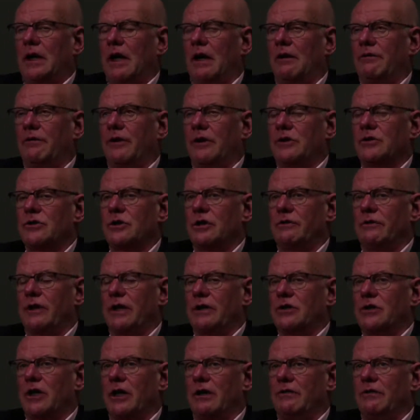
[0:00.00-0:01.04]

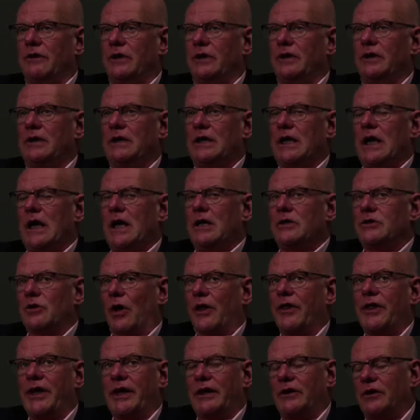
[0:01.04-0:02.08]
HIV. So
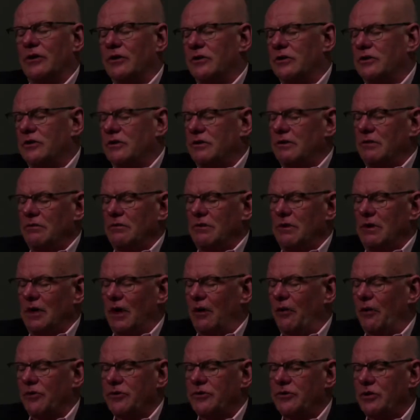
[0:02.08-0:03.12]
I think there's,
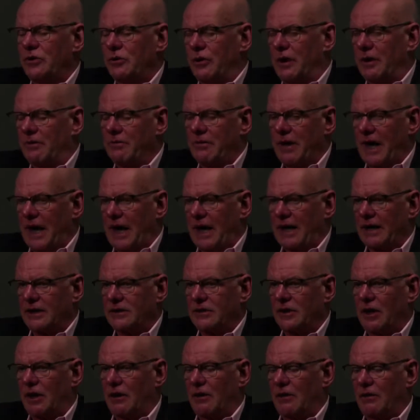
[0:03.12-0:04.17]
those two
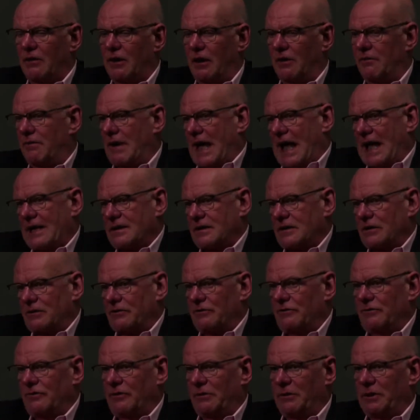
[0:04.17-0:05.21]
impacts are
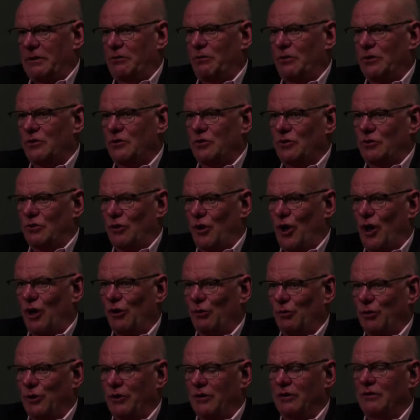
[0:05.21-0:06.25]
massive. I mean, when June
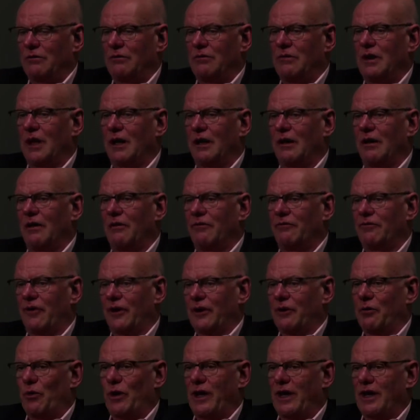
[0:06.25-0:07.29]
Callwood
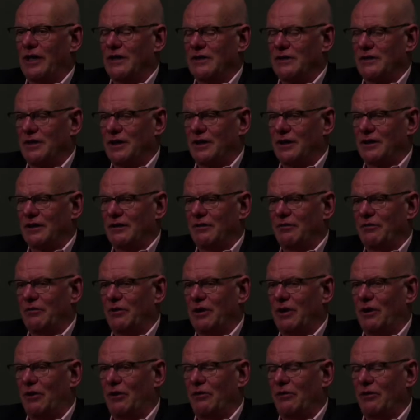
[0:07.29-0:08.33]
fundraised and
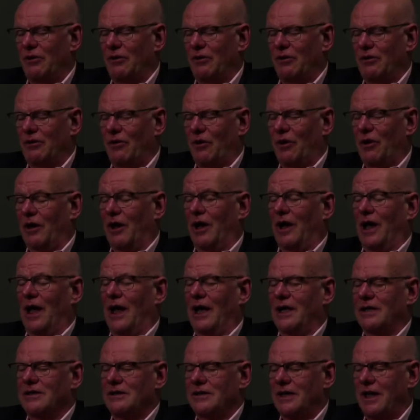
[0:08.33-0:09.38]

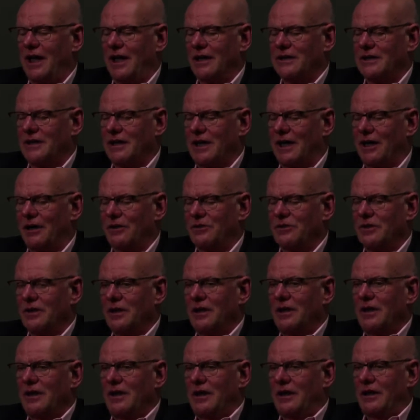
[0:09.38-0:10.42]
organized Casey House,
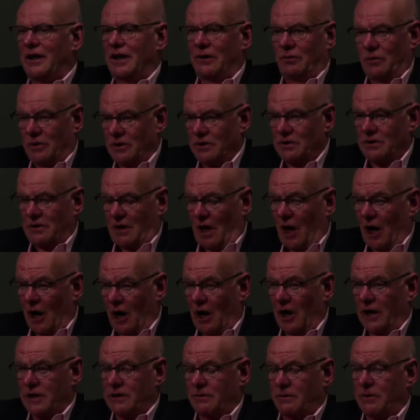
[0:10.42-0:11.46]
it was a
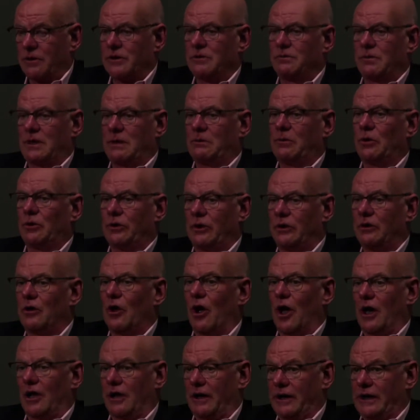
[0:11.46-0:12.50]
hospice. People did
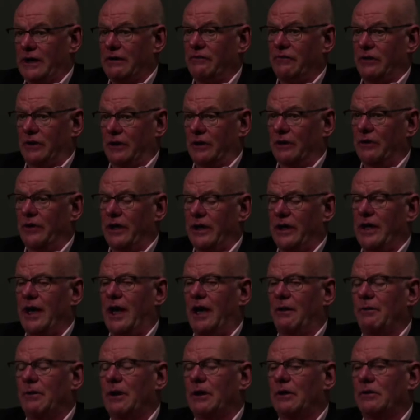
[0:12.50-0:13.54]
not leave here, they
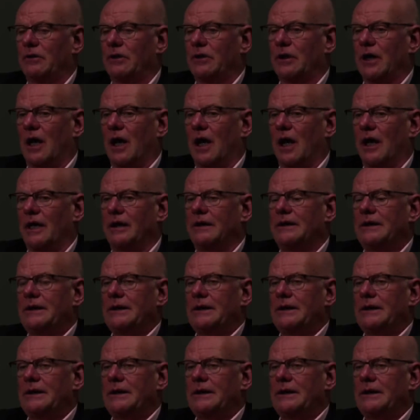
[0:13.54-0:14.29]
came here to die.